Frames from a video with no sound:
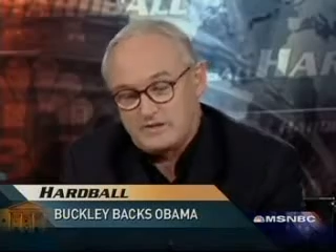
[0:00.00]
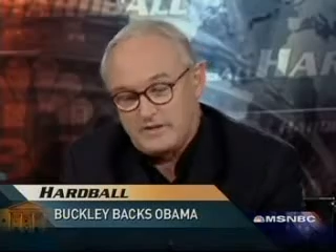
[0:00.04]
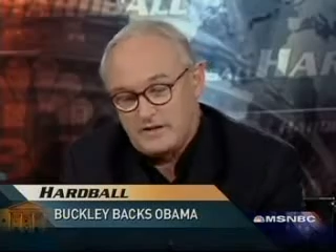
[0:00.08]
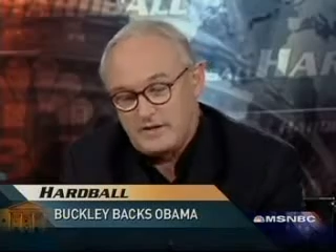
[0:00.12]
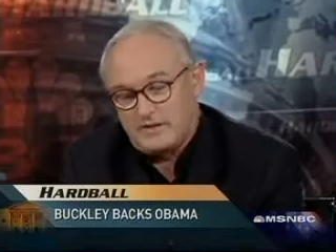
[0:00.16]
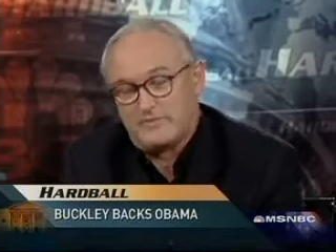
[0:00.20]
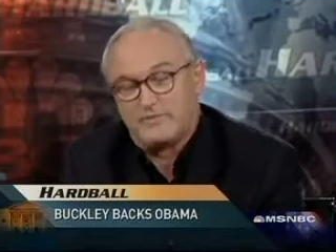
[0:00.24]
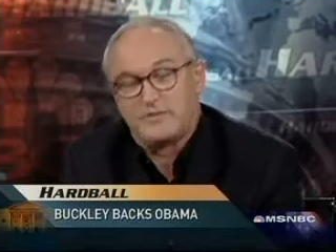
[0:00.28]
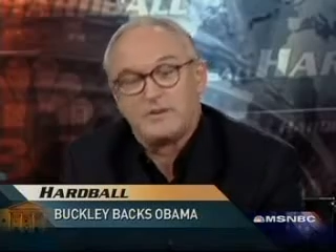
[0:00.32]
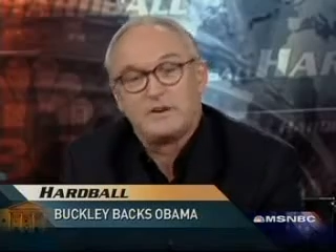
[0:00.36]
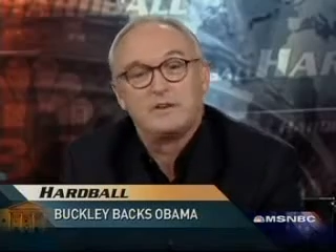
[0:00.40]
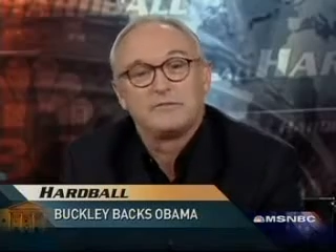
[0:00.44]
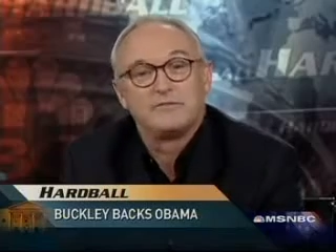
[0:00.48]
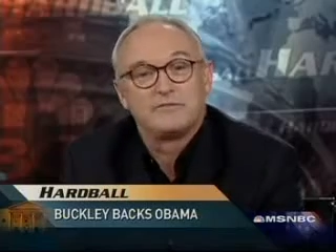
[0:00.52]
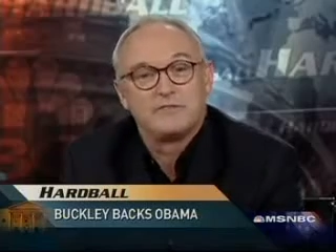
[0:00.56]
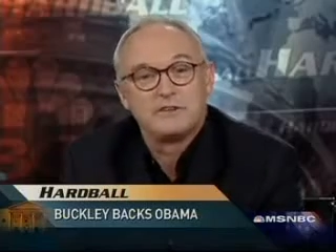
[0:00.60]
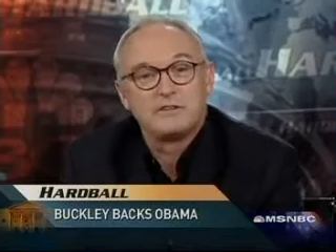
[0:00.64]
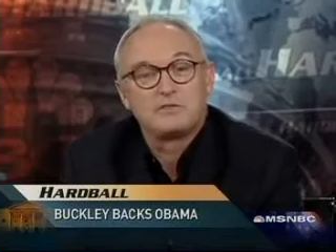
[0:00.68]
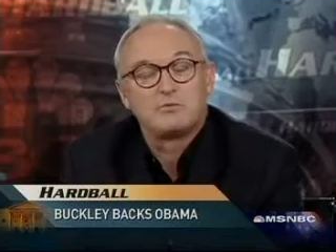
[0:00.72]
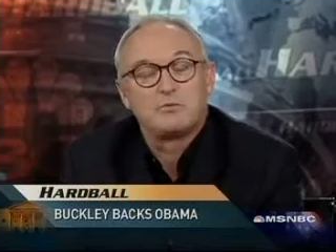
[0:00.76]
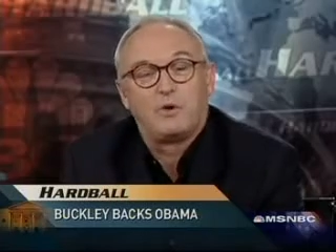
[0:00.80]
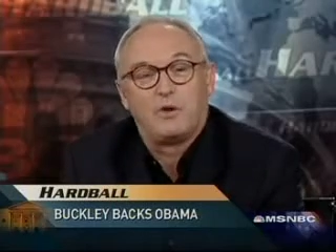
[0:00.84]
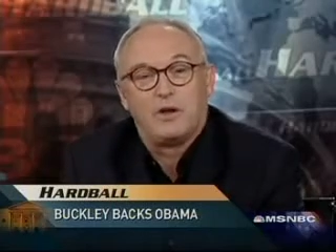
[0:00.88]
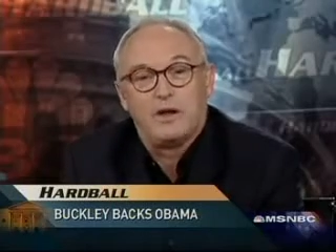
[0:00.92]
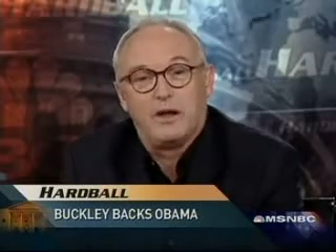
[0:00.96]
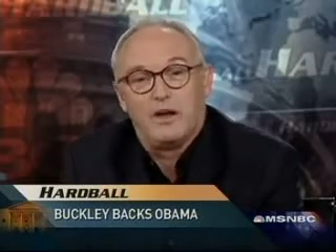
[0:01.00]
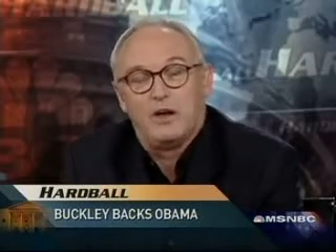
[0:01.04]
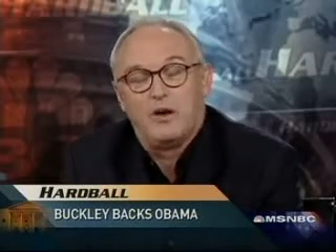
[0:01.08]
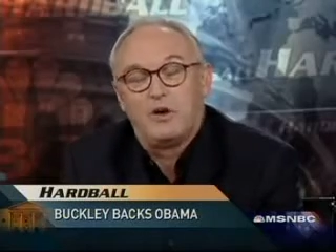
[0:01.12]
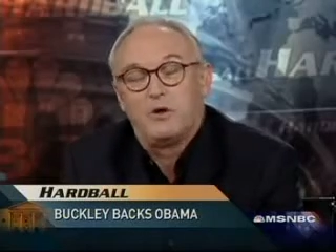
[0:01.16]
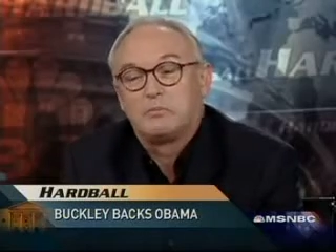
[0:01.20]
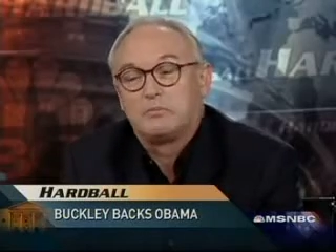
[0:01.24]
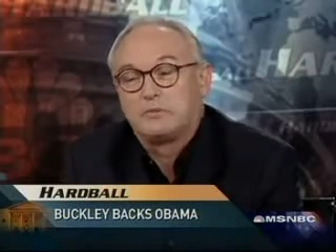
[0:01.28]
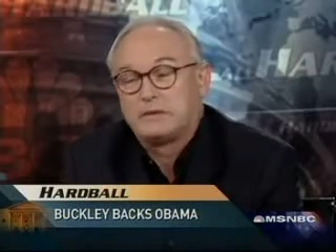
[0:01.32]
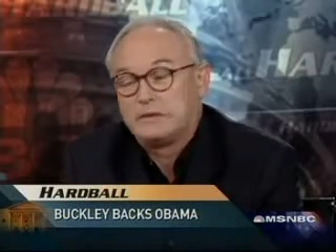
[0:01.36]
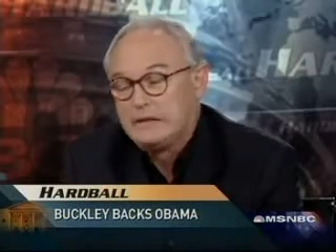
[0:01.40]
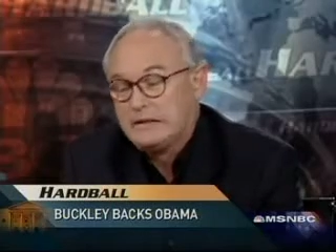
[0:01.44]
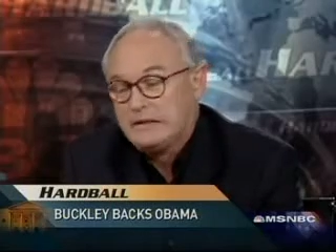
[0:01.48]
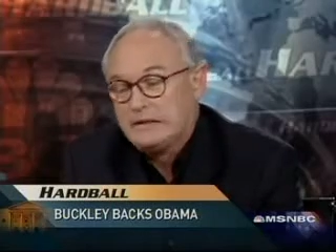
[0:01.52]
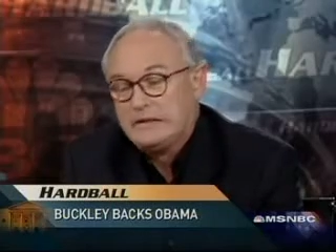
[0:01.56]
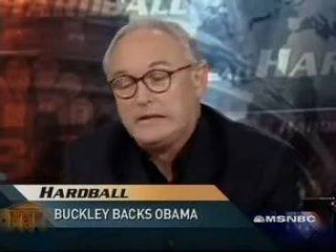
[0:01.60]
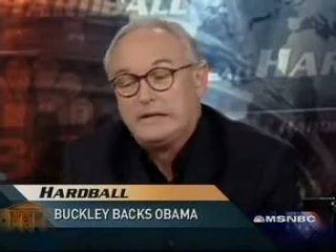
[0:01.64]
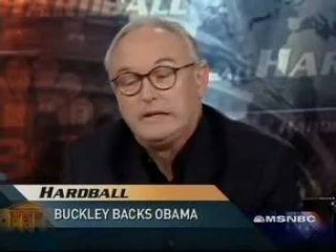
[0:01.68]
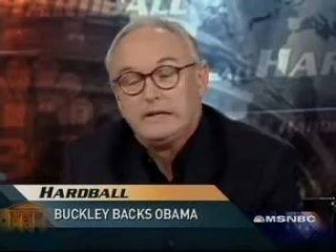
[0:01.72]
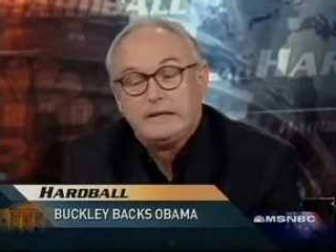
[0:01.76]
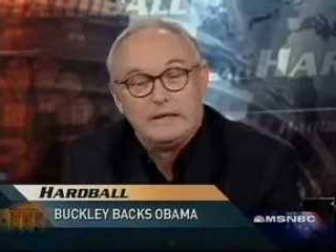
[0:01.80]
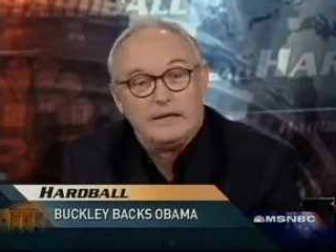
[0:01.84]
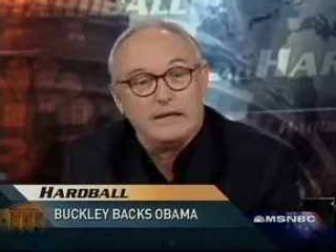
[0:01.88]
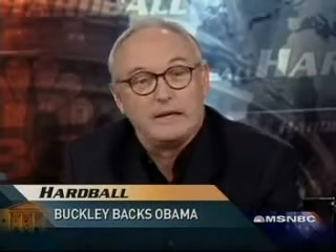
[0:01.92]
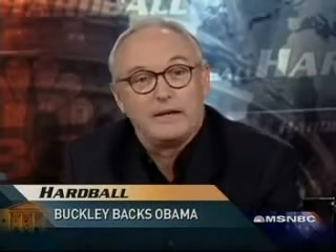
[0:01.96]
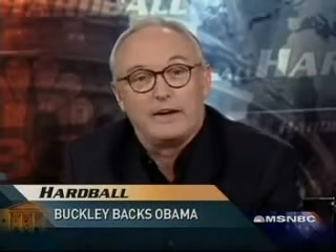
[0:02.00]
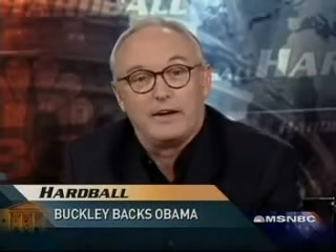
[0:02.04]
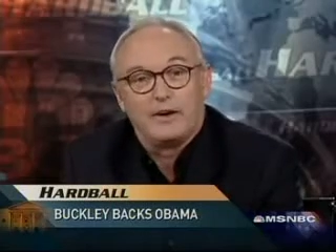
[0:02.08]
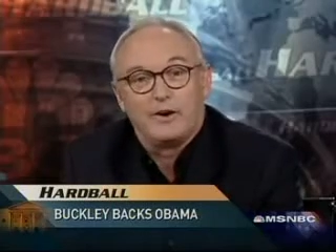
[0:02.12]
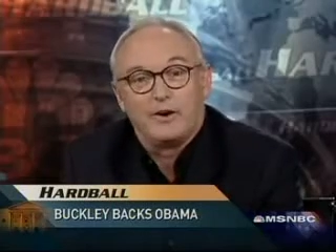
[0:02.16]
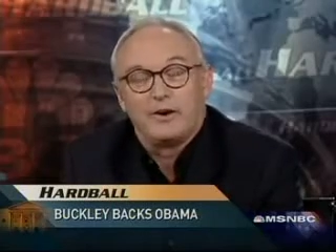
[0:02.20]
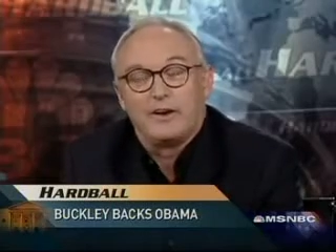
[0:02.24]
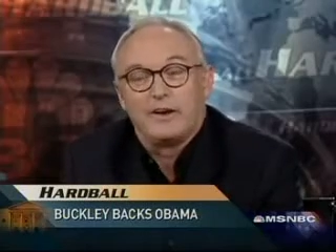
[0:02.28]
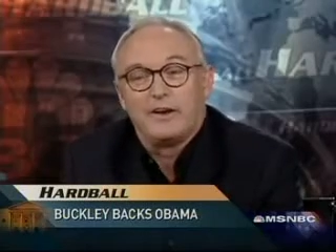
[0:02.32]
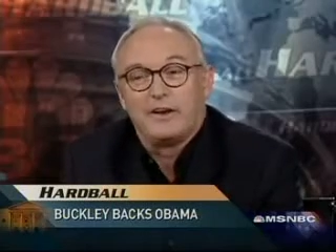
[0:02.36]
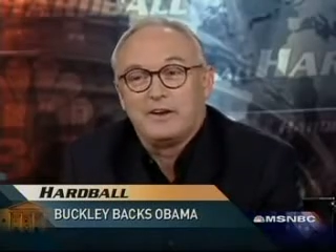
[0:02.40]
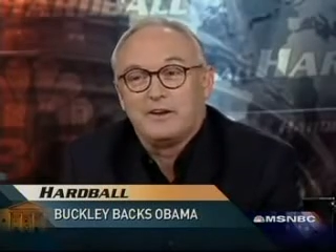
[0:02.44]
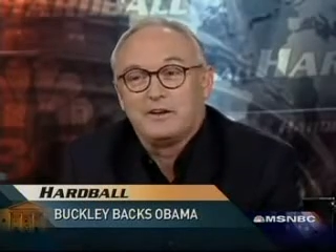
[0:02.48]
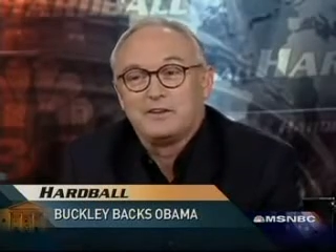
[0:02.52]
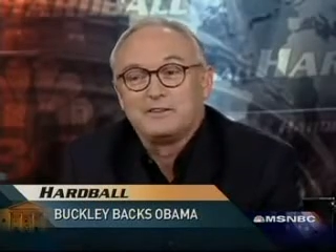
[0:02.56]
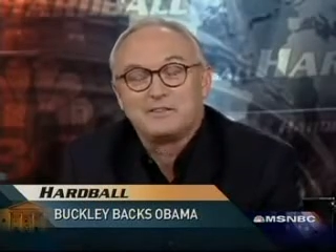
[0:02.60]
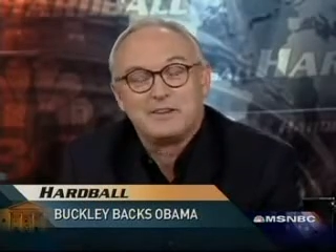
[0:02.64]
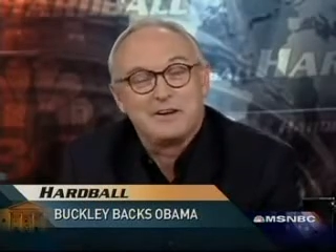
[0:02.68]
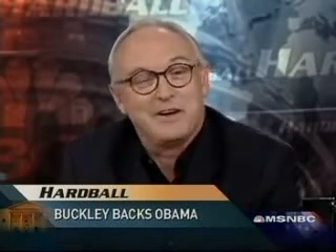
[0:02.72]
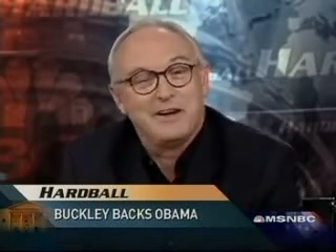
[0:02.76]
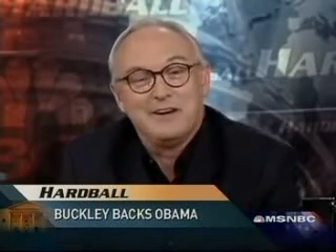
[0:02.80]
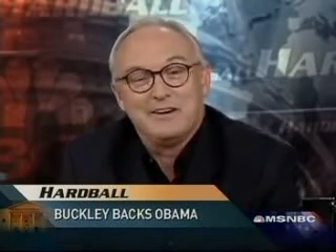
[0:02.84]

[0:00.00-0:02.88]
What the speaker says: I said, if this will help, here it is.